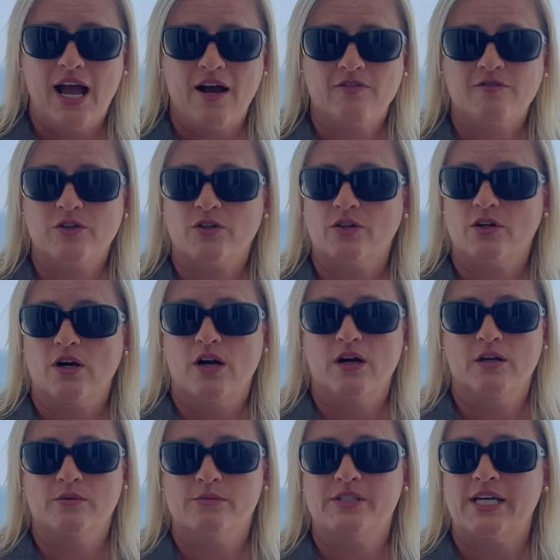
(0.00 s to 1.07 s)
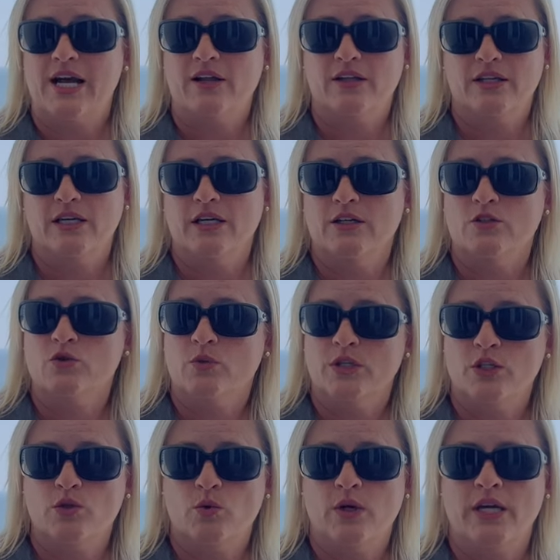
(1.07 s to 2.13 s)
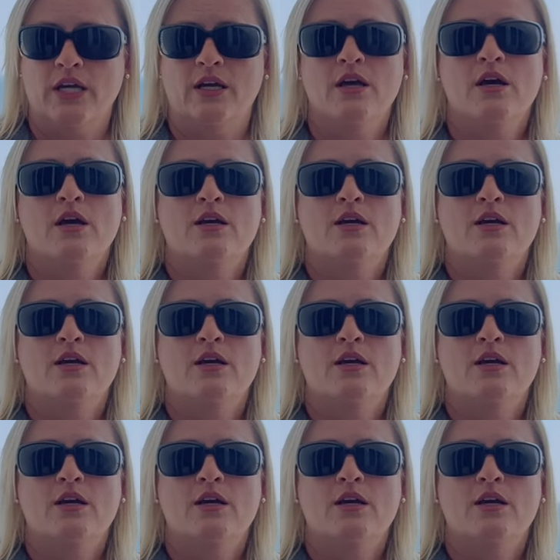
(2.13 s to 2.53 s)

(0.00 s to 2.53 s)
after um, Sally in 2020.